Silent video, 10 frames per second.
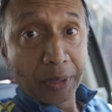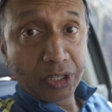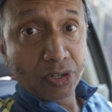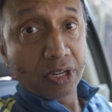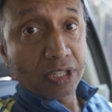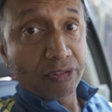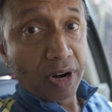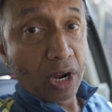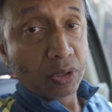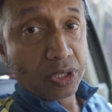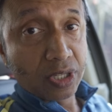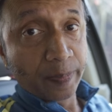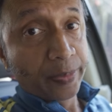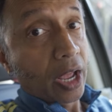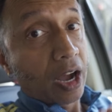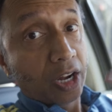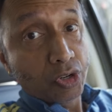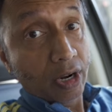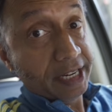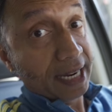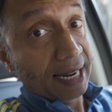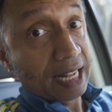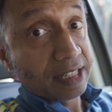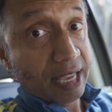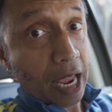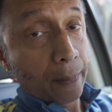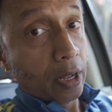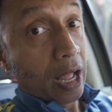picturesque roads, undulating landscape,